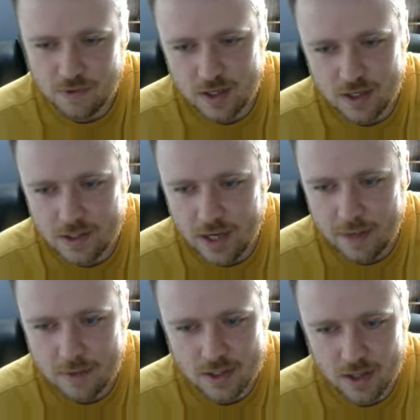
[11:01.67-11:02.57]
with the
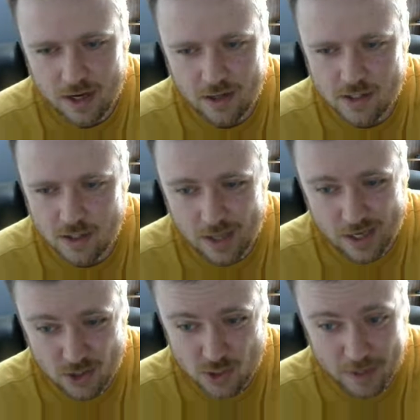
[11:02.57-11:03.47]
design, because a lot of the
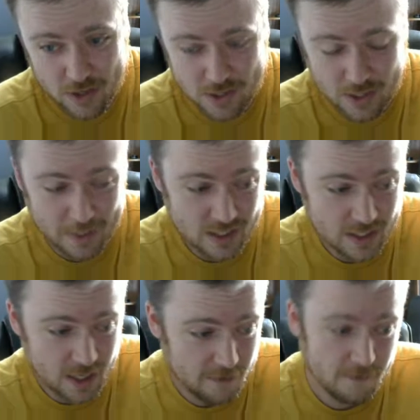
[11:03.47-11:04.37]
nature spells summon
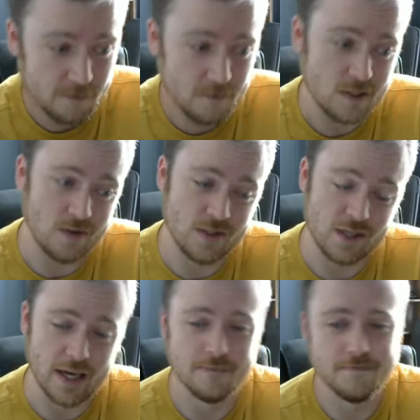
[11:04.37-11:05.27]
stuff. So it's
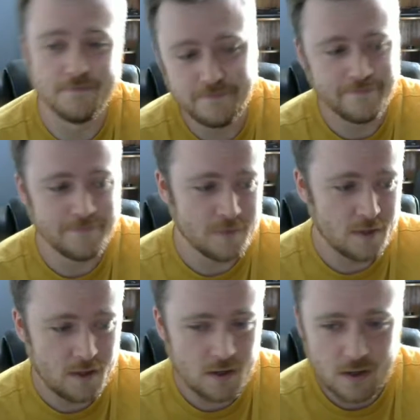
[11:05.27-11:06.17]
like,
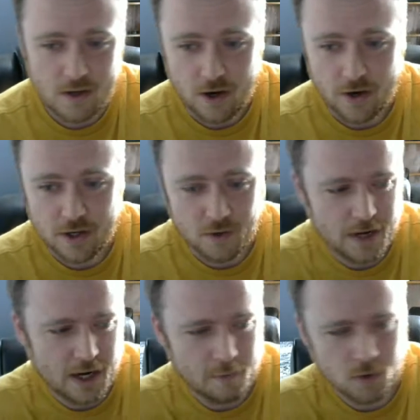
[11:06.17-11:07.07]
are you going to
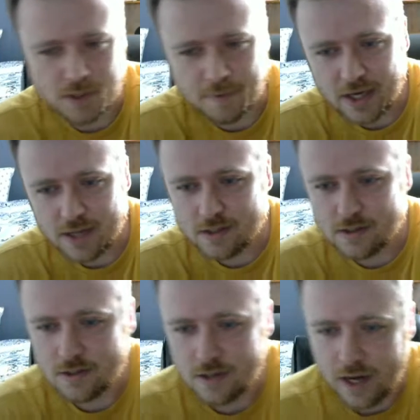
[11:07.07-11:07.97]
run out of board
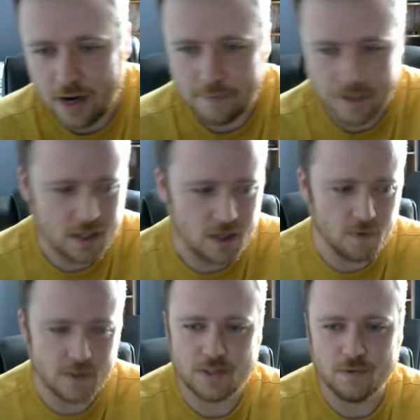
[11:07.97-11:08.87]
space? How big can
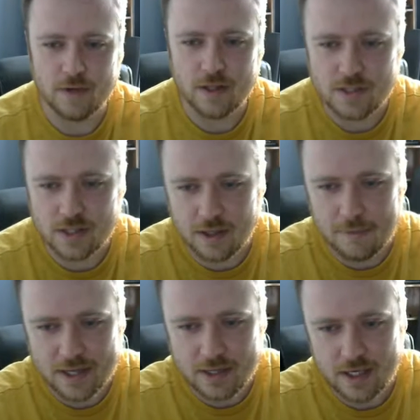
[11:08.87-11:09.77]
you realistically
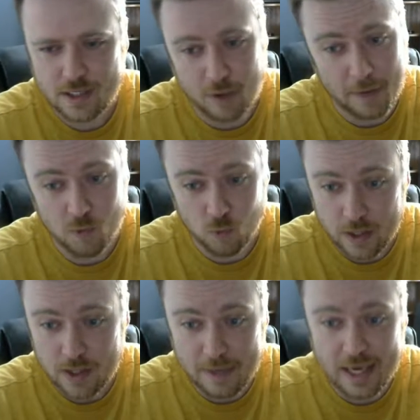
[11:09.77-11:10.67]
make these? Probably
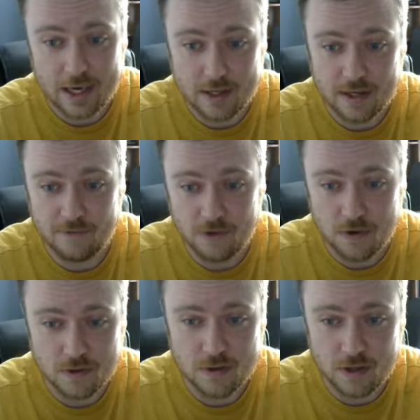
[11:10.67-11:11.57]
really big if
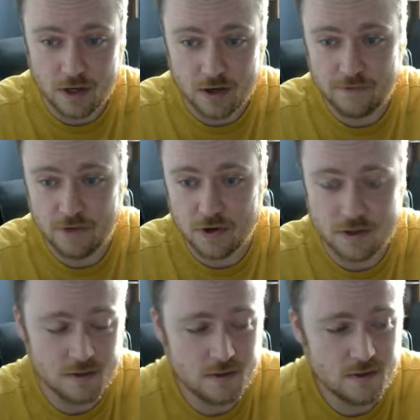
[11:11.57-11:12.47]
if you're
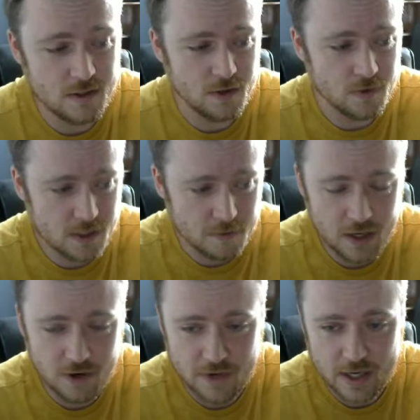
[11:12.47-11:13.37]
doing some
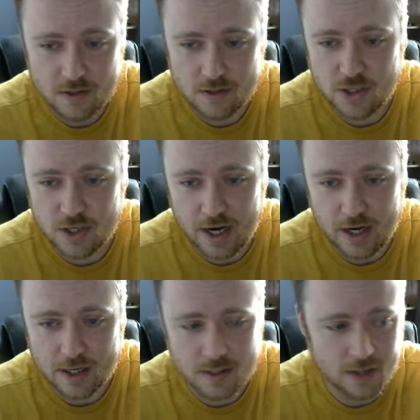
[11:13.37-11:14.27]
innervate
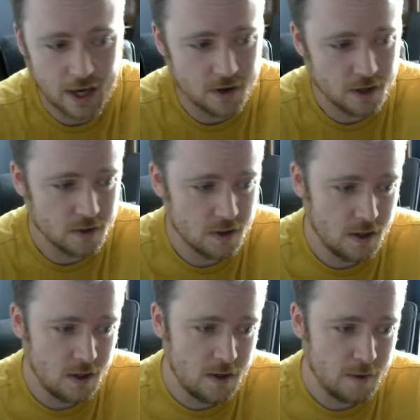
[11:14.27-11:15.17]
shenanigans. I don't know.
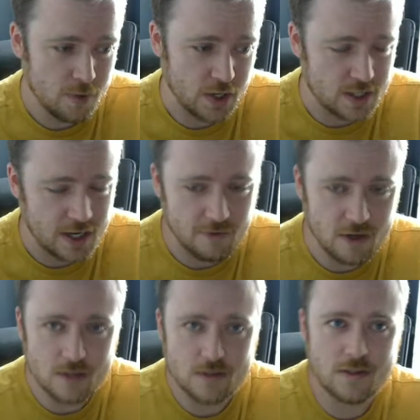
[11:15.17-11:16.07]
Planted
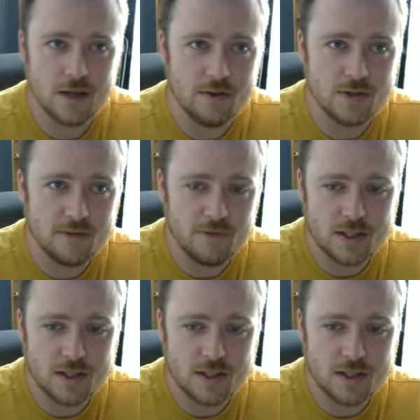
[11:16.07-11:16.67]
Evidence, other stuff like